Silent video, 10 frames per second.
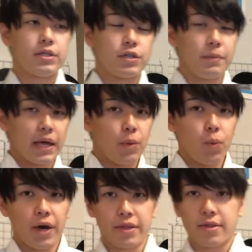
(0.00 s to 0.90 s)
To begin
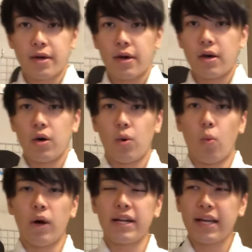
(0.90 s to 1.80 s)
with,
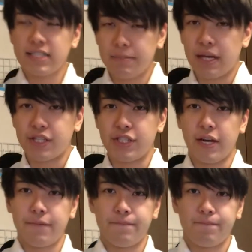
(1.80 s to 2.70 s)
what is dementia?